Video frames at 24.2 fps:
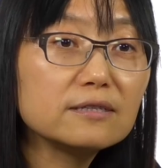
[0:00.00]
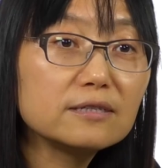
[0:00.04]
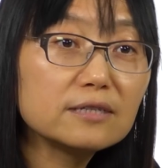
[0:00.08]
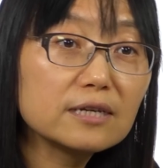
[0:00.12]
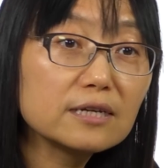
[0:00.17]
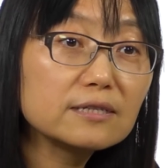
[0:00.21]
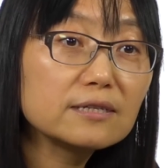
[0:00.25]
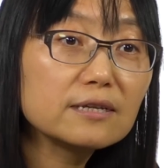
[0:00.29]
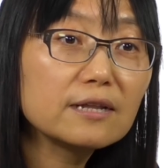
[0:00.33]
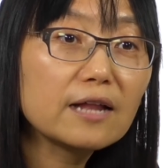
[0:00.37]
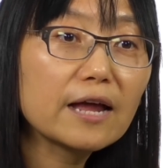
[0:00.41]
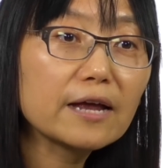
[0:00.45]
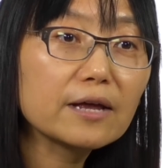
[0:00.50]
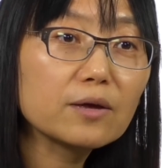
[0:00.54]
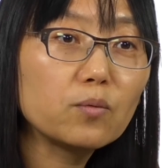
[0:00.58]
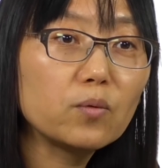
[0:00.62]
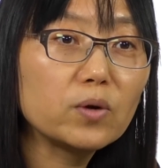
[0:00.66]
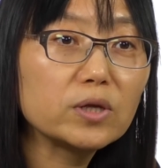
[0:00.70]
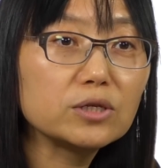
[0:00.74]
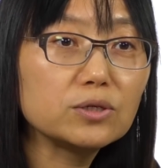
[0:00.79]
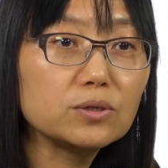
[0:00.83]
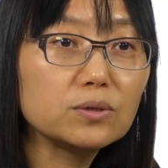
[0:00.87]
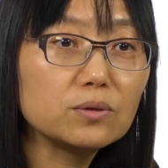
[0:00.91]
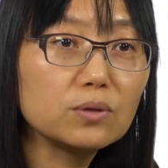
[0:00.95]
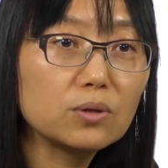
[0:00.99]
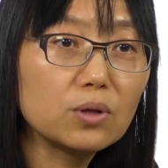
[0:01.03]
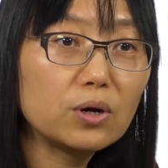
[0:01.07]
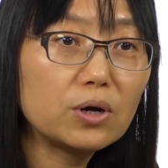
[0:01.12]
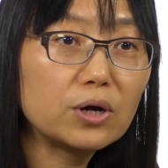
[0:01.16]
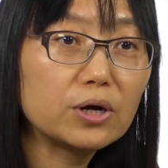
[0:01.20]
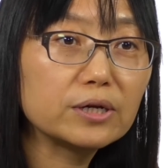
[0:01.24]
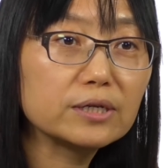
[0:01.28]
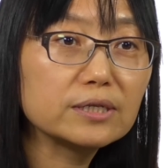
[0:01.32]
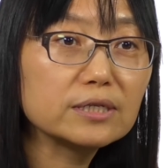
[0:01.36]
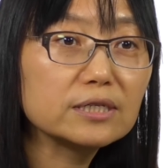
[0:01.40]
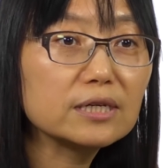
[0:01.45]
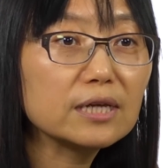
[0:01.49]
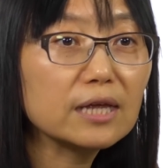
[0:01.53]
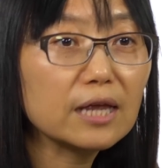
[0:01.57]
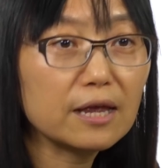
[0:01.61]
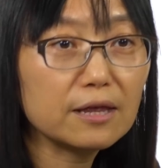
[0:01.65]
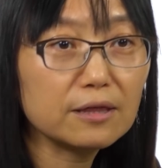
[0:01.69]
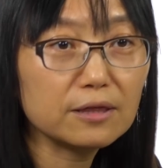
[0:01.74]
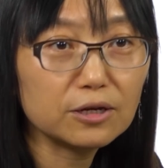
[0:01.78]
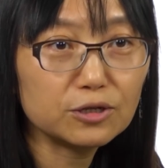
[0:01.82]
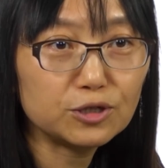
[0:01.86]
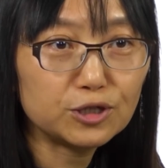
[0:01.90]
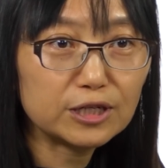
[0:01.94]
Just like what you learned
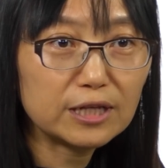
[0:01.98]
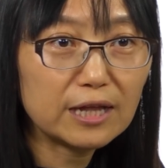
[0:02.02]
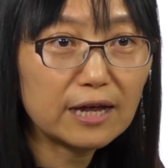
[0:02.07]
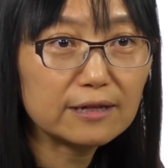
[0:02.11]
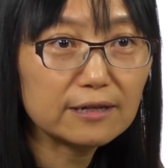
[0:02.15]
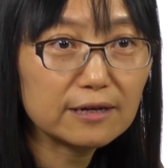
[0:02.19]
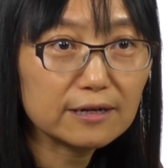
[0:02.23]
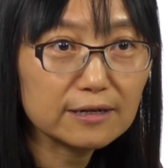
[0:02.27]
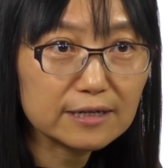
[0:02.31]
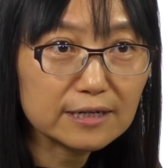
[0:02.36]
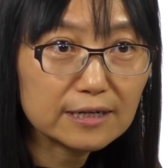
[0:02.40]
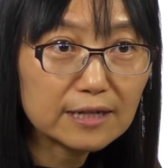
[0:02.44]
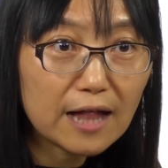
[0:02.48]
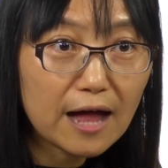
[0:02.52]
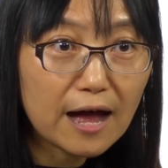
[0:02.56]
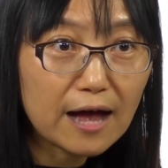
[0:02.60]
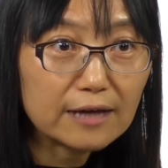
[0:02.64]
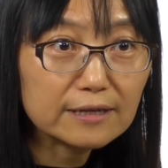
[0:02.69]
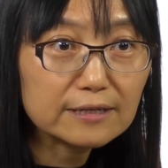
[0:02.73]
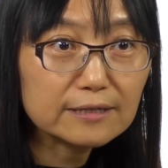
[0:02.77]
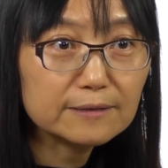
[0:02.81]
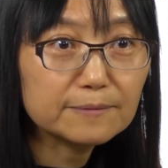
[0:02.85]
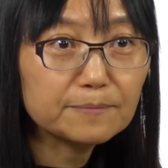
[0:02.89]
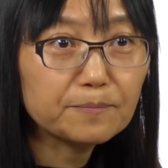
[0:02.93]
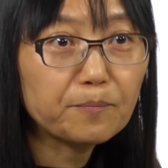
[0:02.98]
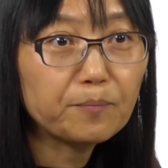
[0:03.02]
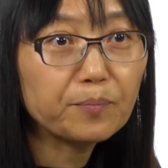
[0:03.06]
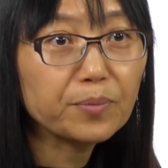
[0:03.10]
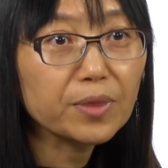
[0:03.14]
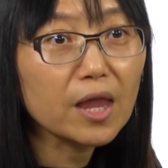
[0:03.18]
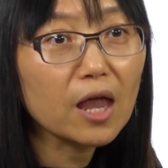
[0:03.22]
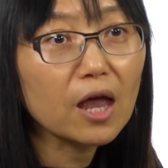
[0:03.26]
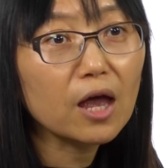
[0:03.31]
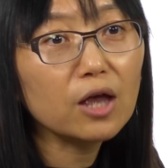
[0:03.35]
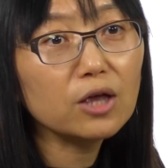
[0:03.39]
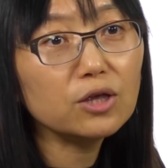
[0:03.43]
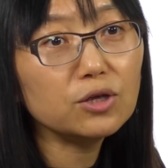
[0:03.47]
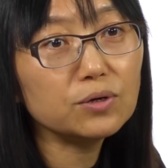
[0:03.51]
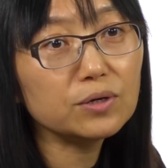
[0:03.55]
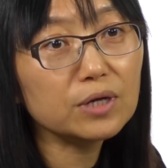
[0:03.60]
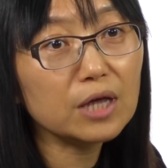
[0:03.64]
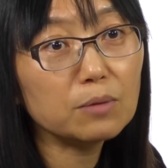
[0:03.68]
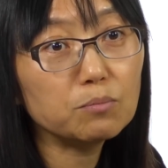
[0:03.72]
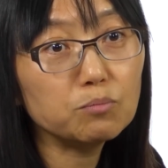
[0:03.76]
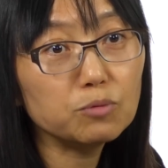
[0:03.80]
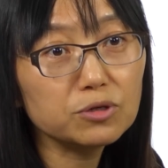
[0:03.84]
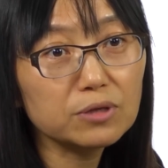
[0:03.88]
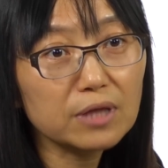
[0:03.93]
in the genetic class, you
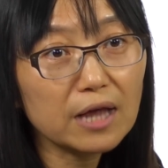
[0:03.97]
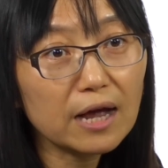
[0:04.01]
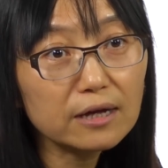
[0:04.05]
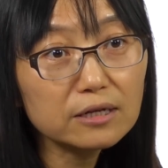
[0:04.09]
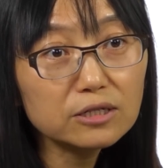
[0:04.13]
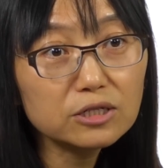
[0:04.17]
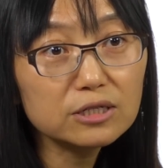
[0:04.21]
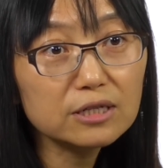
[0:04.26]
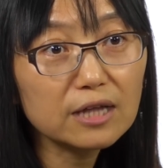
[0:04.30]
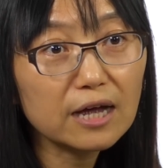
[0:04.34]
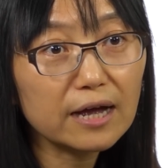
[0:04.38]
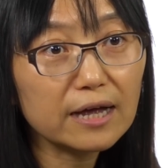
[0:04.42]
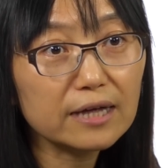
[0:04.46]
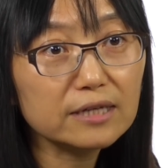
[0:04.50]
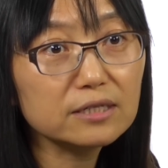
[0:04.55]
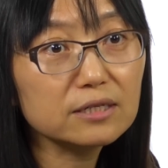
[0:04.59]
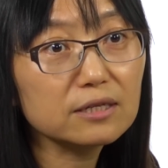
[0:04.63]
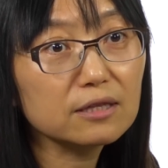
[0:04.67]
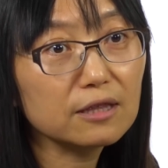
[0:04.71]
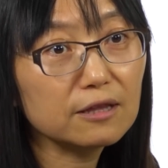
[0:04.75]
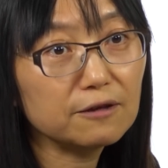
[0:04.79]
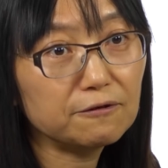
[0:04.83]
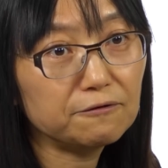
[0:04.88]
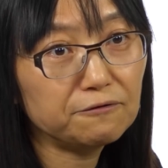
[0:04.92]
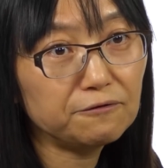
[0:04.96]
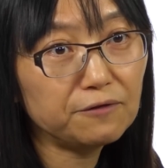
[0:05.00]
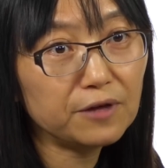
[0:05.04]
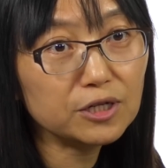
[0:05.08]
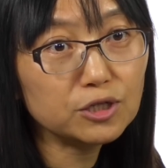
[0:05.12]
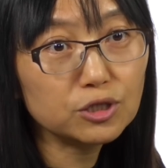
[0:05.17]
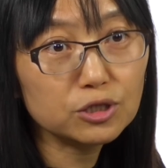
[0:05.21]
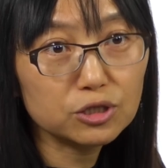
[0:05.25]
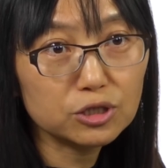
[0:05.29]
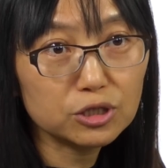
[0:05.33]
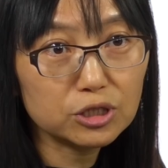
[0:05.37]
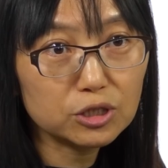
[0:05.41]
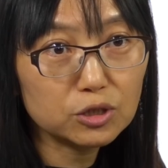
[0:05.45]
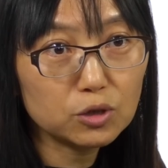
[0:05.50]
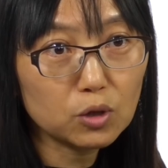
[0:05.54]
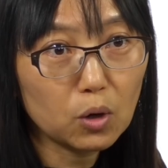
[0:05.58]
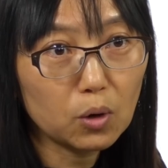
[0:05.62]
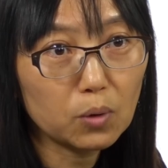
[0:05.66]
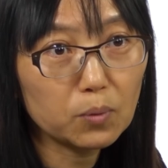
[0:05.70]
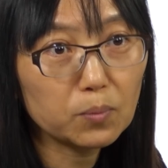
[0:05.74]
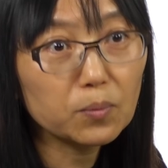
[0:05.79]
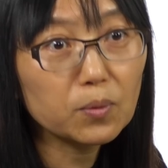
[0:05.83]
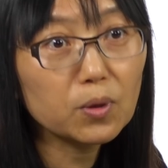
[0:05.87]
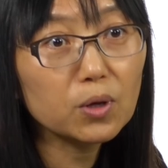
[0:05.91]
can mutagenize the fish
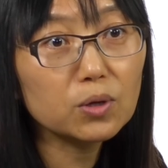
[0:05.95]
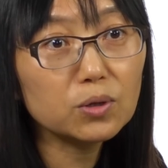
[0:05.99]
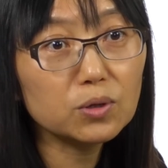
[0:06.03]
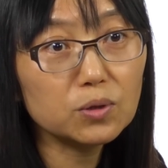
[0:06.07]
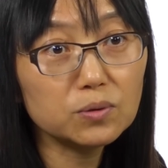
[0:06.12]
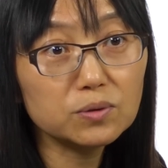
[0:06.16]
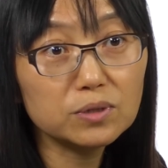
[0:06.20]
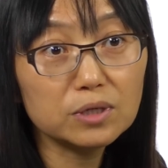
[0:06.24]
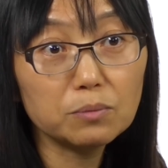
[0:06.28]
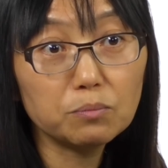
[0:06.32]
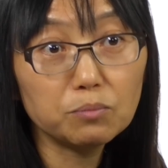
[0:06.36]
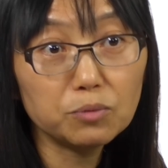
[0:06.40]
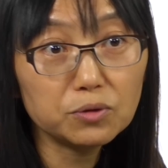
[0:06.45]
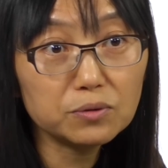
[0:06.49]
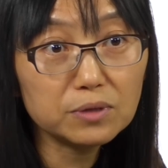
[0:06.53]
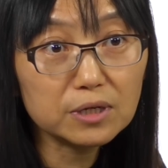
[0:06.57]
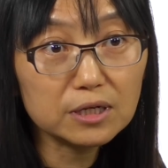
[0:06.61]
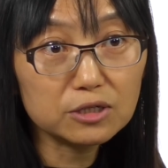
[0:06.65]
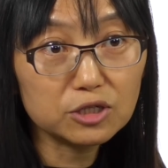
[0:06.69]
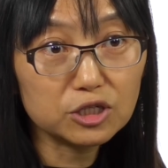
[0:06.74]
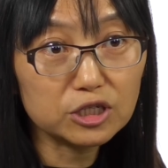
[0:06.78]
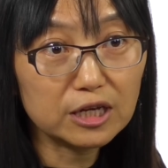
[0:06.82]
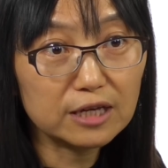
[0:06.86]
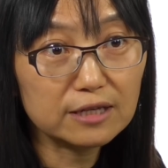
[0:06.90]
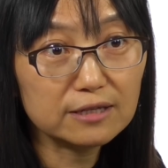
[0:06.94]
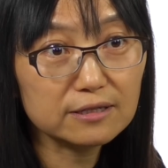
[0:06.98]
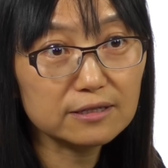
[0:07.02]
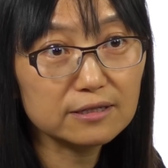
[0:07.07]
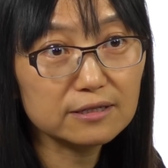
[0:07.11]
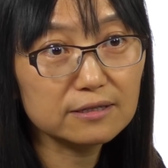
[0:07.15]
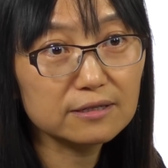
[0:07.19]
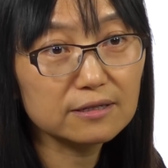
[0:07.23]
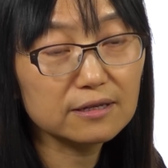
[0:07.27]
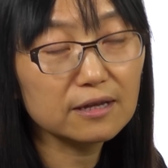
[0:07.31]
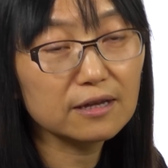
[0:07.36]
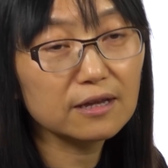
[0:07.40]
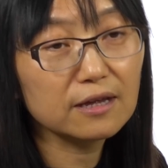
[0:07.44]
genome using mutagens.